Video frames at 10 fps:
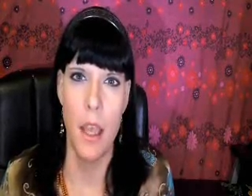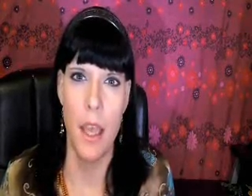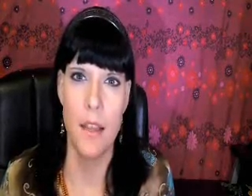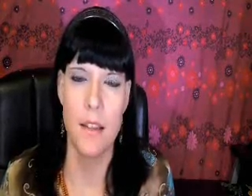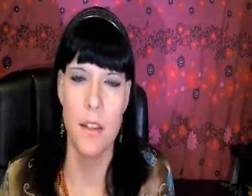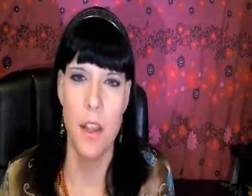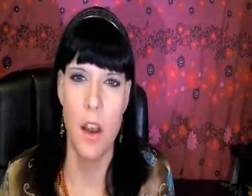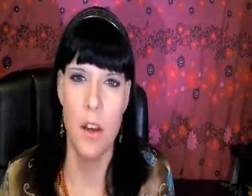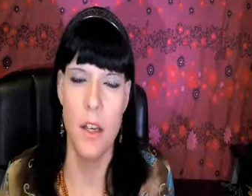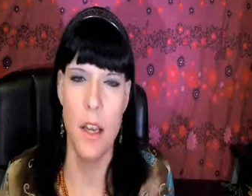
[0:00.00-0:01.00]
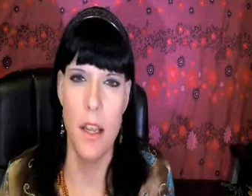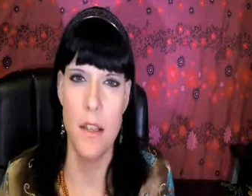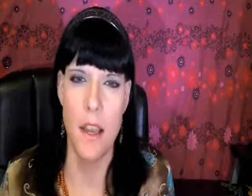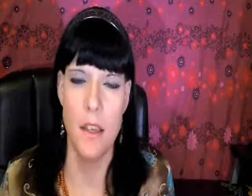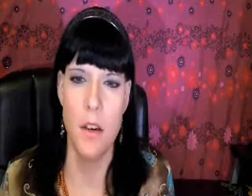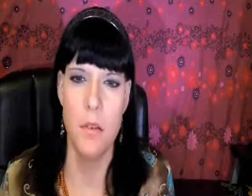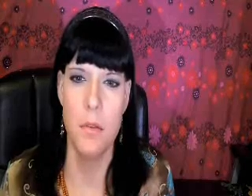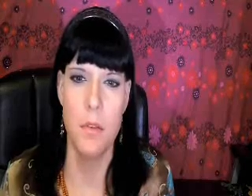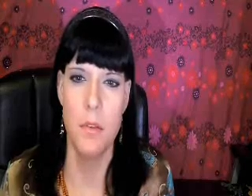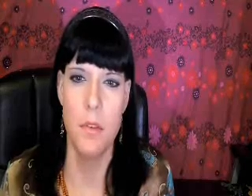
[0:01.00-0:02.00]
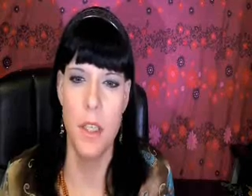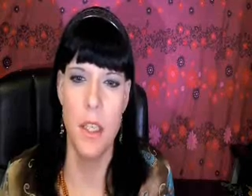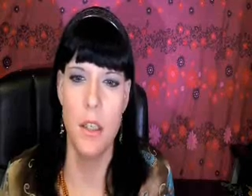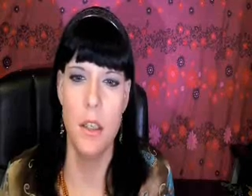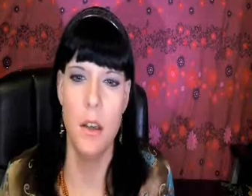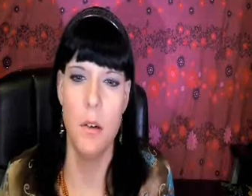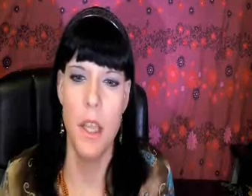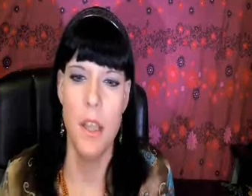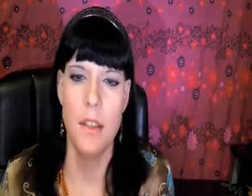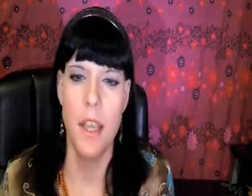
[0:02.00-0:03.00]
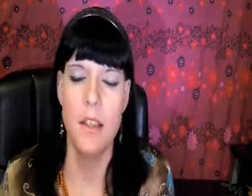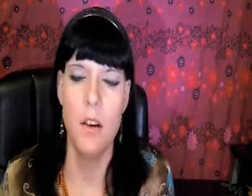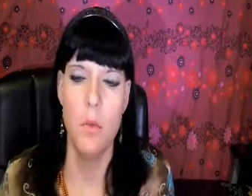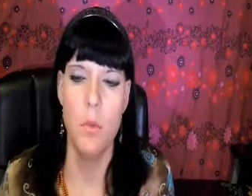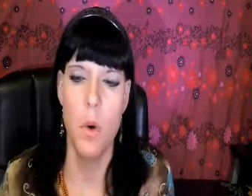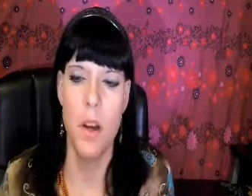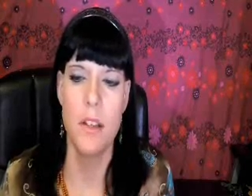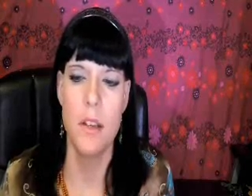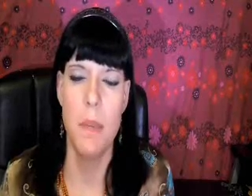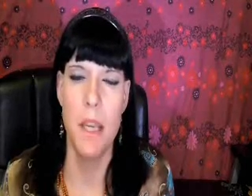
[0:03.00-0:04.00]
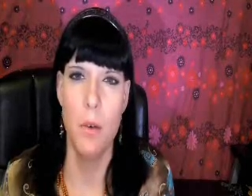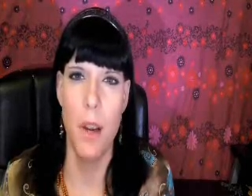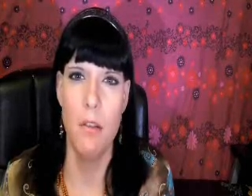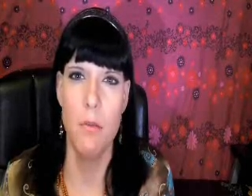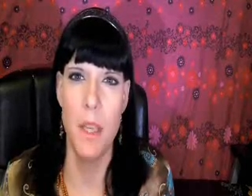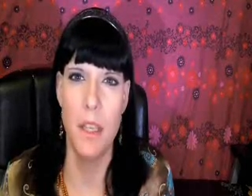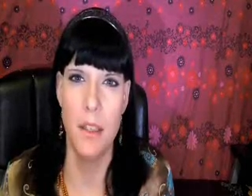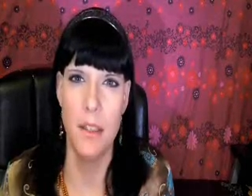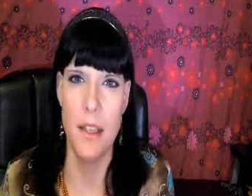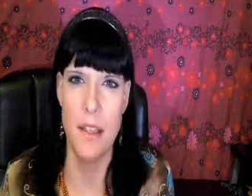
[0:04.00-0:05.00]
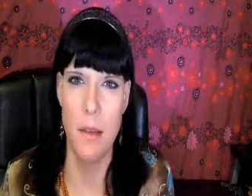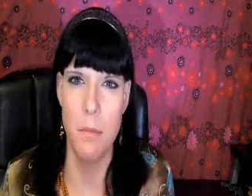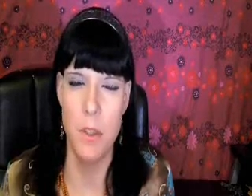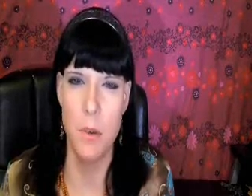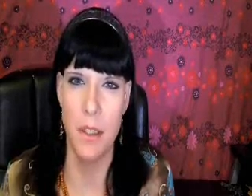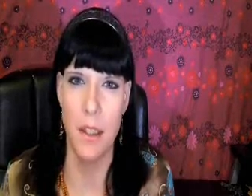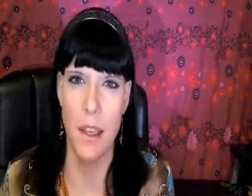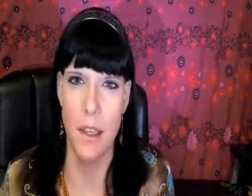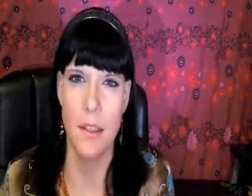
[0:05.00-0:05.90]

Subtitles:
As long as I don't, they don't want to be around me unless I'm doing that.